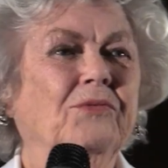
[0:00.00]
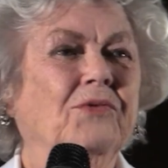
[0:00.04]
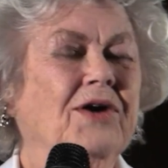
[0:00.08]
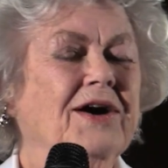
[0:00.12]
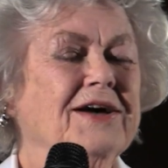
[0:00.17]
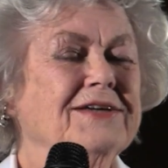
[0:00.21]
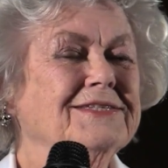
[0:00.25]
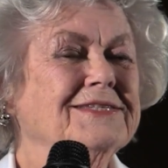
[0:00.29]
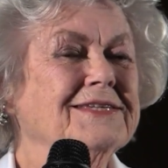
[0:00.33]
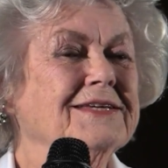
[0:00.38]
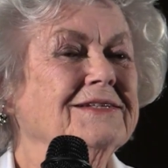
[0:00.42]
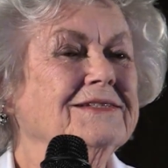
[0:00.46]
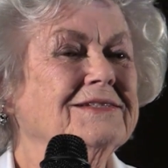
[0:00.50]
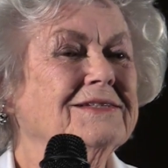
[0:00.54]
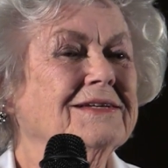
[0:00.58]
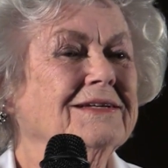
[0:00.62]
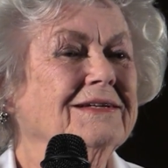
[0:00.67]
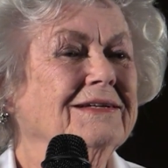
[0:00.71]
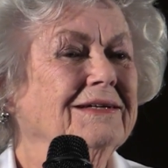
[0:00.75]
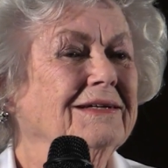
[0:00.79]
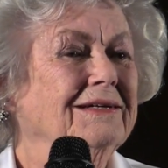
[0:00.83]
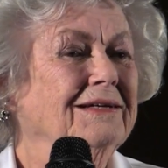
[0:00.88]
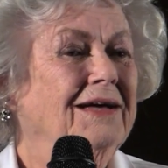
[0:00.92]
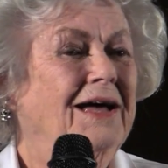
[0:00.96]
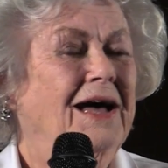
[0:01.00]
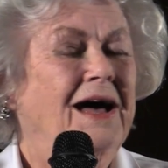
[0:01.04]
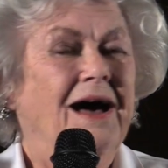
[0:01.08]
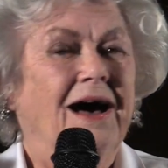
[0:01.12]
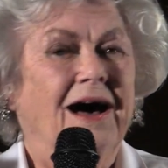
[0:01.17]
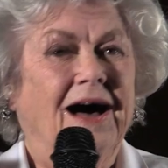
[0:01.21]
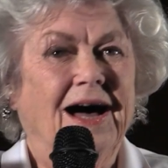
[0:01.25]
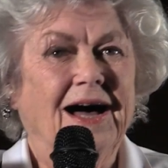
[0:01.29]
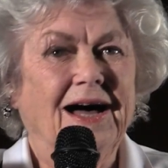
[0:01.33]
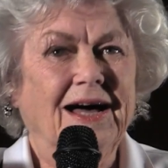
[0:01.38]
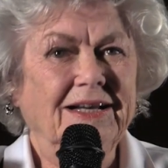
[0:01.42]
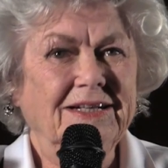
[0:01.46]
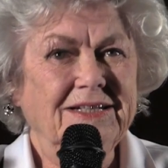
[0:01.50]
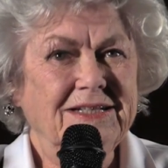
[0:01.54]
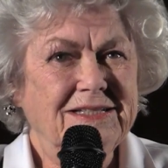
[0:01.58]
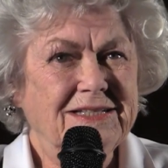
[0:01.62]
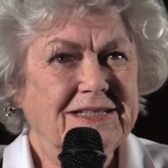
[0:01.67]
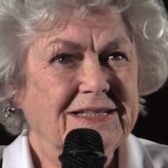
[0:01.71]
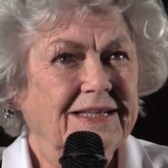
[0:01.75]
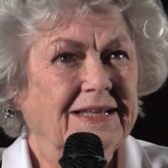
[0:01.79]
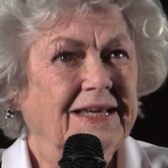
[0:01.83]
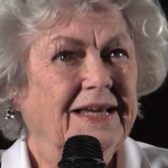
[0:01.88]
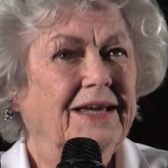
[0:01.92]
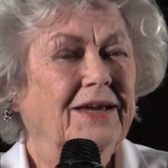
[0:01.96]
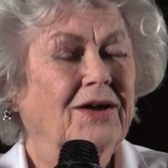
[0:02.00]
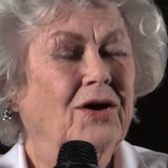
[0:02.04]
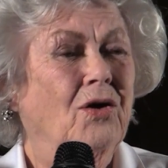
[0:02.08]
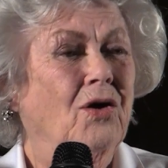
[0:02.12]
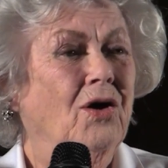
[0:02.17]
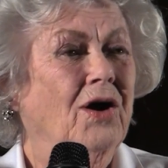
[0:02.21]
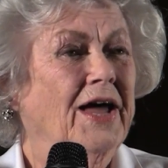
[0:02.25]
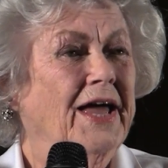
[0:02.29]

wasn't. Honestly,